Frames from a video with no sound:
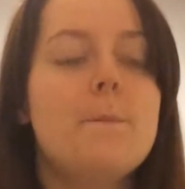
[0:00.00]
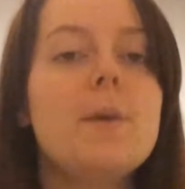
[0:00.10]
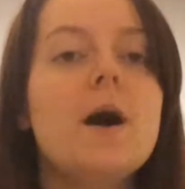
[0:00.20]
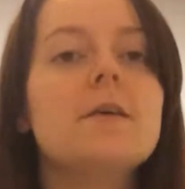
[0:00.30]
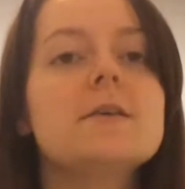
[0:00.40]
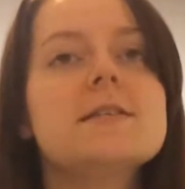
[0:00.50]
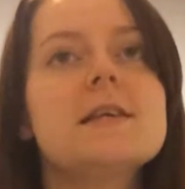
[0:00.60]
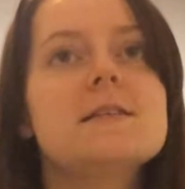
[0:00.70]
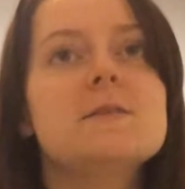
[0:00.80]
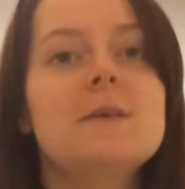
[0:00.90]
box
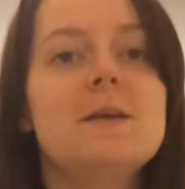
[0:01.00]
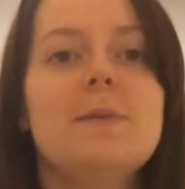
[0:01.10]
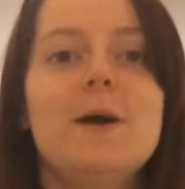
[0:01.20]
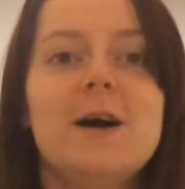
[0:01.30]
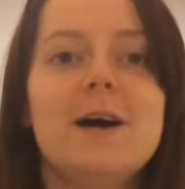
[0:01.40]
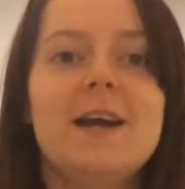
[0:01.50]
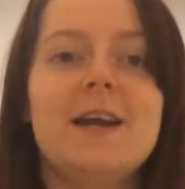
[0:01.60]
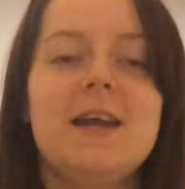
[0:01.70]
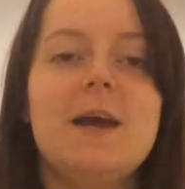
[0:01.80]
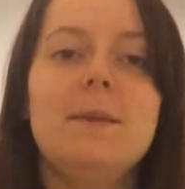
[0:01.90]
sent to me
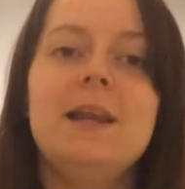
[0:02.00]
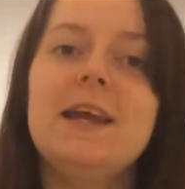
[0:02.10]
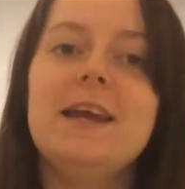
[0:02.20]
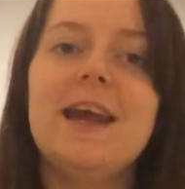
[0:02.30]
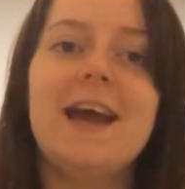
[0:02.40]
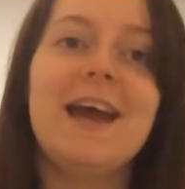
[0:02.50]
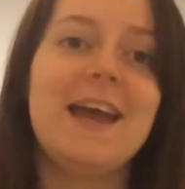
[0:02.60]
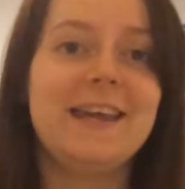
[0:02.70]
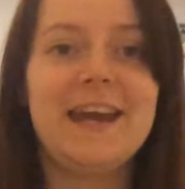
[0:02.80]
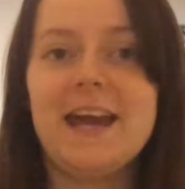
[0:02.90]
by Emily,
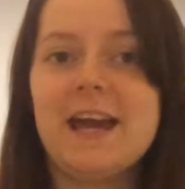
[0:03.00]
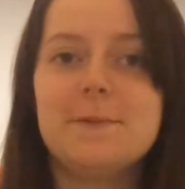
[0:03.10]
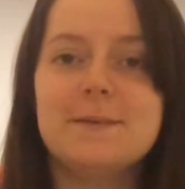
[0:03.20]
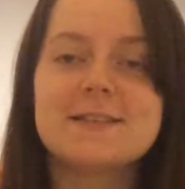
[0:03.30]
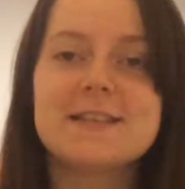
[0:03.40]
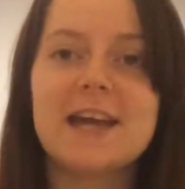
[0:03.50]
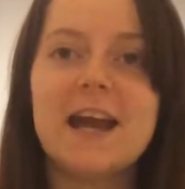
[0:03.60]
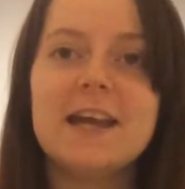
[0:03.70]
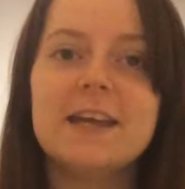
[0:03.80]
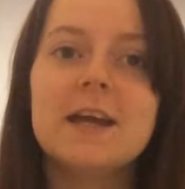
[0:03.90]
aka Pixie
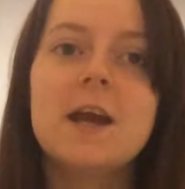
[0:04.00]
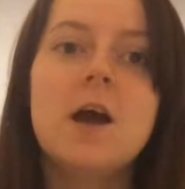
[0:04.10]
Cake,